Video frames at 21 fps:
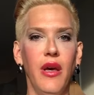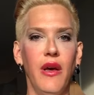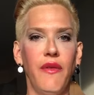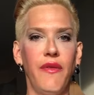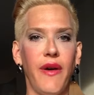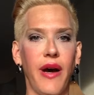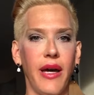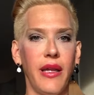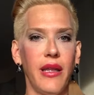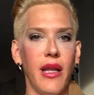
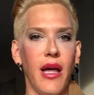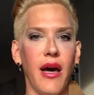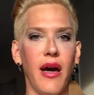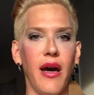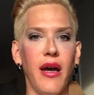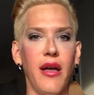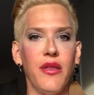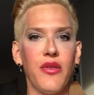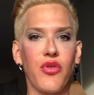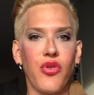fine
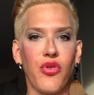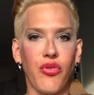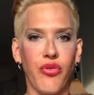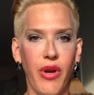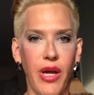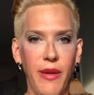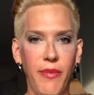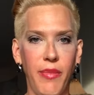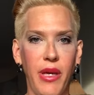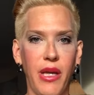lines,
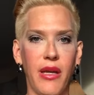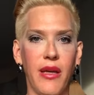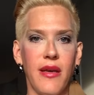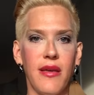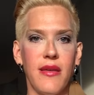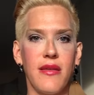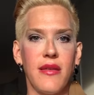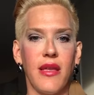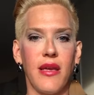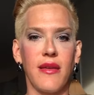
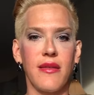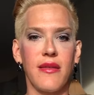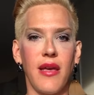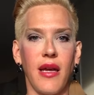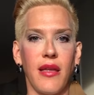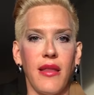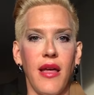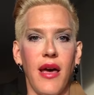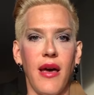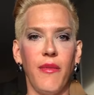crepiness, things
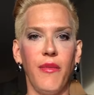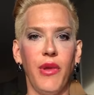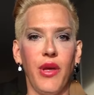like that,